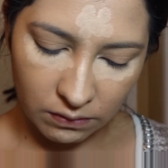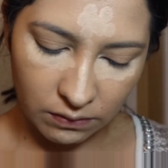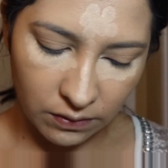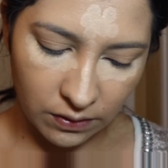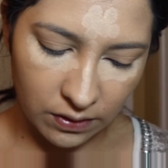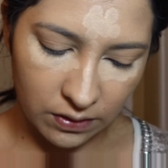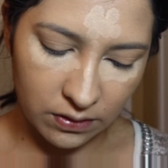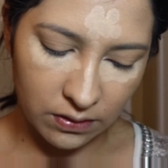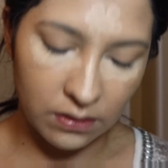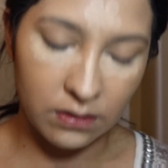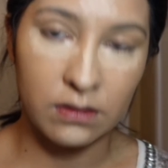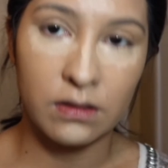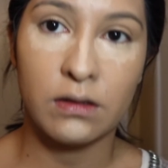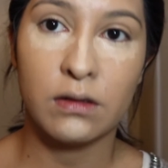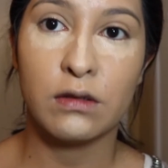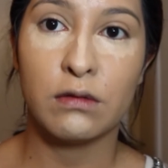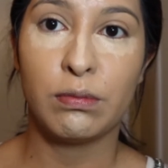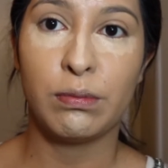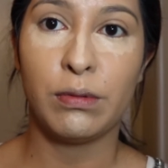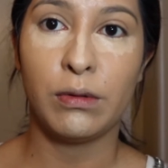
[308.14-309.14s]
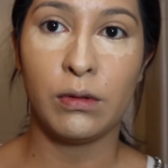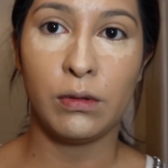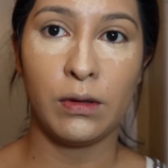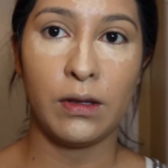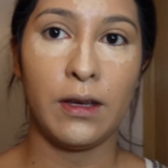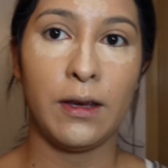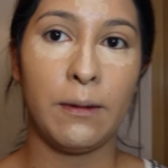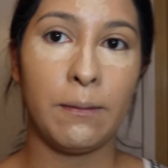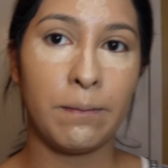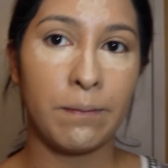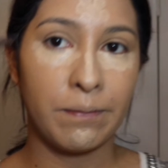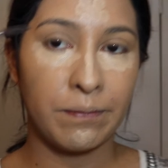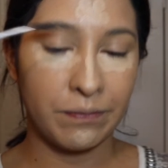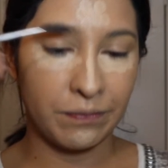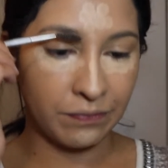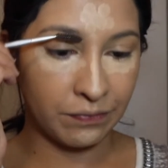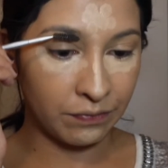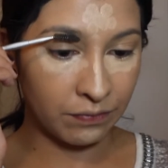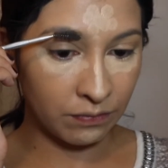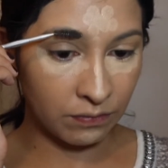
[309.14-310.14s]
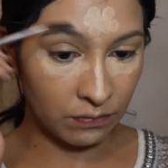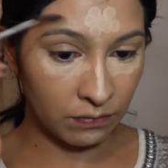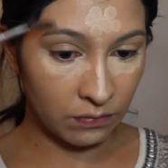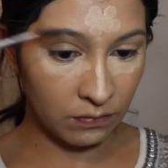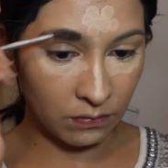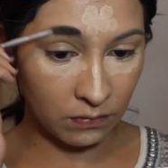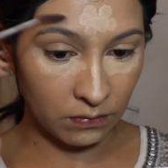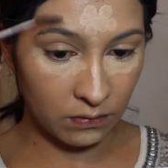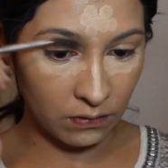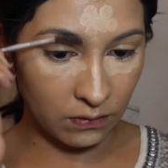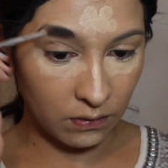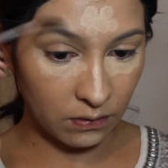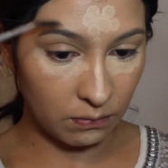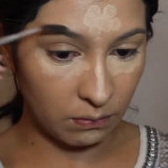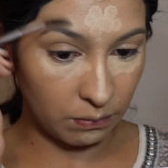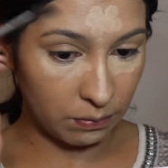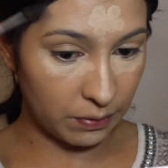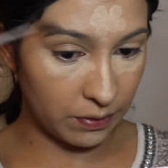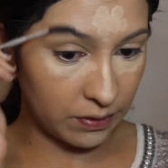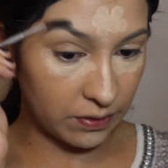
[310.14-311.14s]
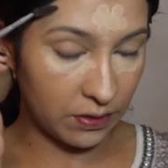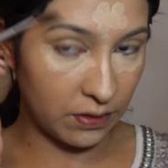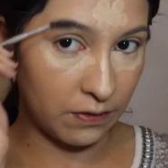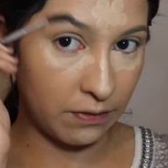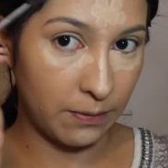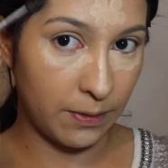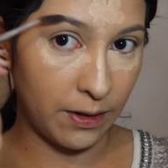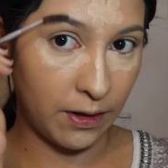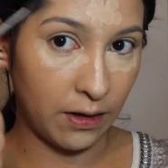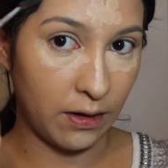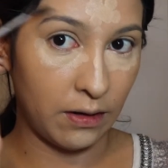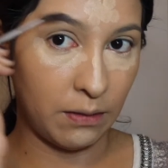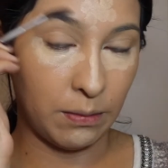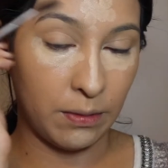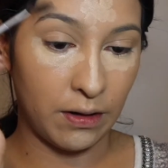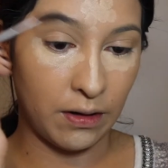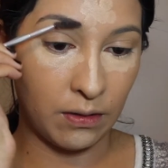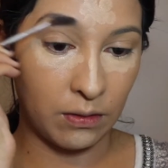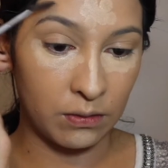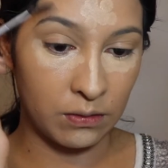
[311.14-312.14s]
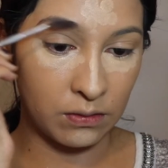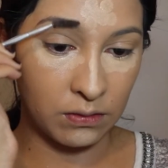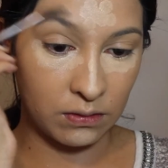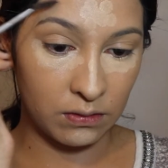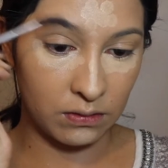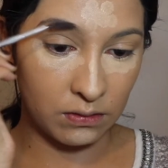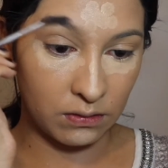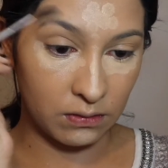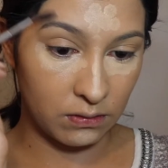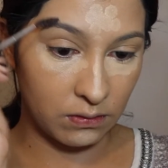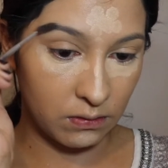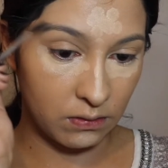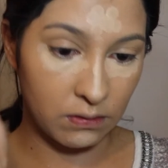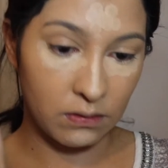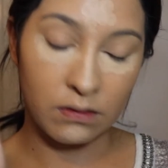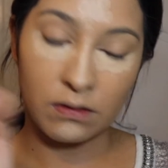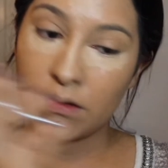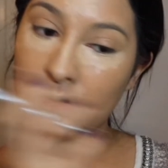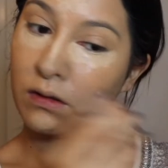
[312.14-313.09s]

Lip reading: First is this spoolie. brush up my eyebrows.